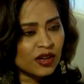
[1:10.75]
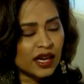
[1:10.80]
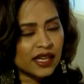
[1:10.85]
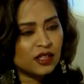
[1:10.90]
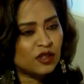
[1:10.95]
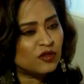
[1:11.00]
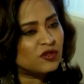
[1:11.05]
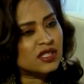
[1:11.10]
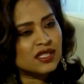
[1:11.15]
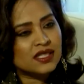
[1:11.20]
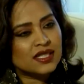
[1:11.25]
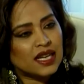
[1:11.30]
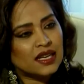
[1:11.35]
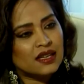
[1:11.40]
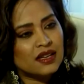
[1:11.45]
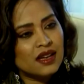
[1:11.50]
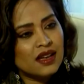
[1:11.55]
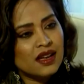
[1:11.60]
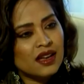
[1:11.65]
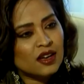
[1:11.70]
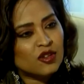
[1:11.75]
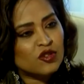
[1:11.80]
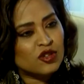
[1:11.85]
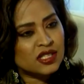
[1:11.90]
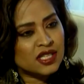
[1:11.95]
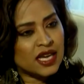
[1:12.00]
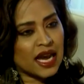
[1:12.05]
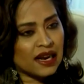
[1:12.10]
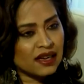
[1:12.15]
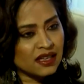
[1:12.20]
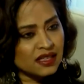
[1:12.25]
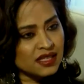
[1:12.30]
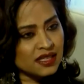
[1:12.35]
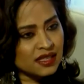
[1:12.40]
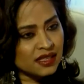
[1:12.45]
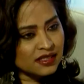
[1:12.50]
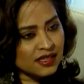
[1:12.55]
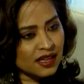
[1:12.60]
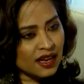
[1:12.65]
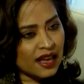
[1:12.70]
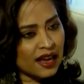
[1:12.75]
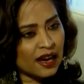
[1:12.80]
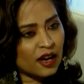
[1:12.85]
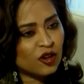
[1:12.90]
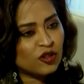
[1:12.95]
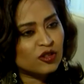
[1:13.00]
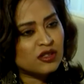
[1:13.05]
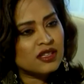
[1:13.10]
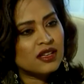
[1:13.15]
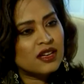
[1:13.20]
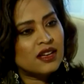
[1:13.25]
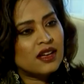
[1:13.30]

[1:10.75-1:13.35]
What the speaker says: and you've just said Christianity is allowed,